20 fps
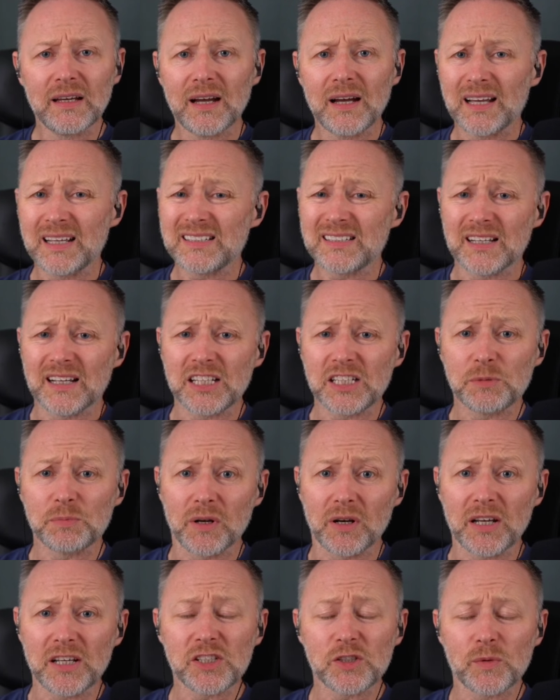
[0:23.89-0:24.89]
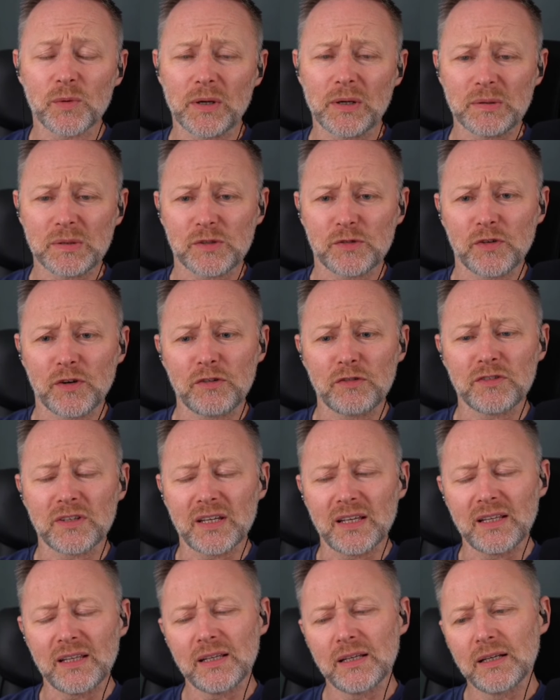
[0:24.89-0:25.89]
I slashed my wrist when I was
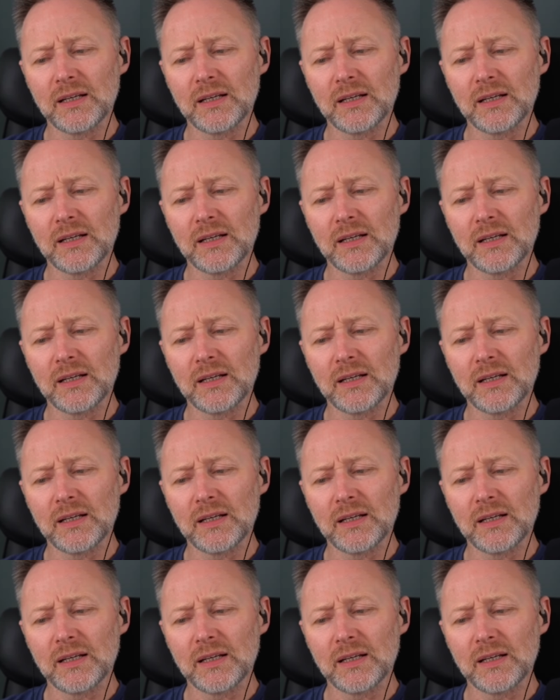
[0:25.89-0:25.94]
15.